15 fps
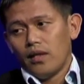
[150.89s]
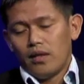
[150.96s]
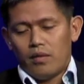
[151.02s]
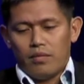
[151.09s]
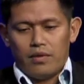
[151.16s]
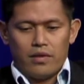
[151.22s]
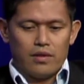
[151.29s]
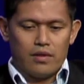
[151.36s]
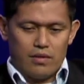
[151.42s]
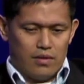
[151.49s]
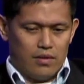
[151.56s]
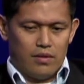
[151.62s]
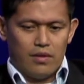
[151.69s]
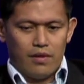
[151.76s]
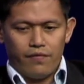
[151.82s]
There
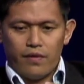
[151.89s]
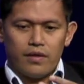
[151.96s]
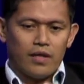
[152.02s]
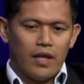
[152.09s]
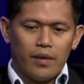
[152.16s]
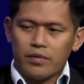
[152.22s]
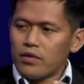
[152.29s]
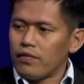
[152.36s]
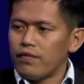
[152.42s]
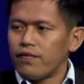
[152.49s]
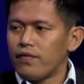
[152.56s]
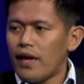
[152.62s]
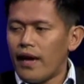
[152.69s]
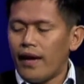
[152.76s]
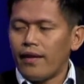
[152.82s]
are different types
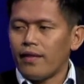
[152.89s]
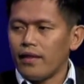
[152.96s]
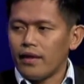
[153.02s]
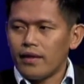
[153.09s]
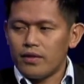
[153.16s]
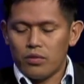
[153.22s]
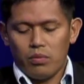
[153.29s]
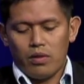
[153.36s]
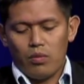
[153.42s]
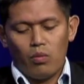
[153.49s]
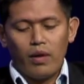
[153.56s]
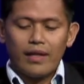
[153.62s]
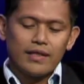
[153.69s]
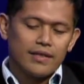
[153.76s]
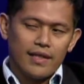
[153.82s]
of athletes where
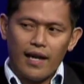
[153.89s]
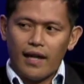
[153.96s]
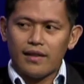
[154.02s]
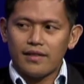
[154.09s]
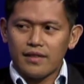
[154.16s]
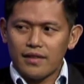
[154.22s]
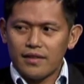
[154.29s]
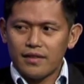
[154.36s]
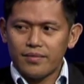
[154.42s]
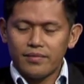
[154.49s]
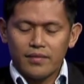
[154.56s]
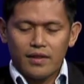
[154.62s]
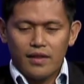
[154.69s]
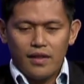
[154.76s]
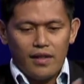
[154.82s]
one is talented.
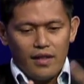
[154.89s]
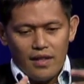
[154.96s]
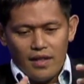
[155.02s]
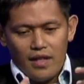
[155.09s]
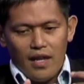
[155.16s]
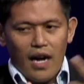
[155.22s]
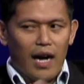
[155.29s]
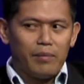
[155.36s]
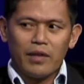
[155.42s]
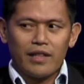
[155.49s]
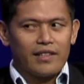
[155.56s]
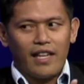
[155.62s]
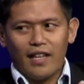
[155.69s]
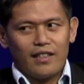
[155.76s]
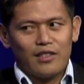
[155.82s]
I'm
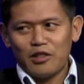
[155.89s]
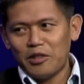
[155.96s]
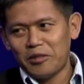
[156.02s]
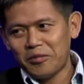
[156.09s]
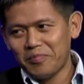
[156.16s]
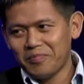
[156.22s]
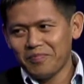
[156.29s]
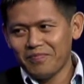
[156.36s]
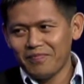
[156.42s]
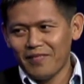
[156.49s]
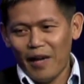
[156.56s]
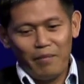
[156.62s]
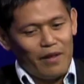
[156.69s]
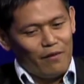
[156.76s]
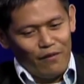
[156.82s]
not talented.
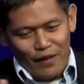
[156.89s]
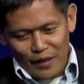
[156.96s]
I'm not